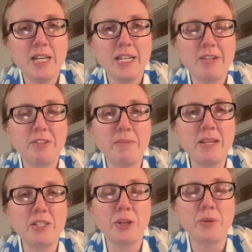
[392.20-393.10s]
Now to
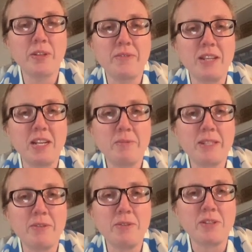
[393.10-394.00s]
make a total of 9
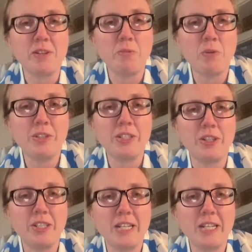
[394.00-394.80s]
without using a 1 at all,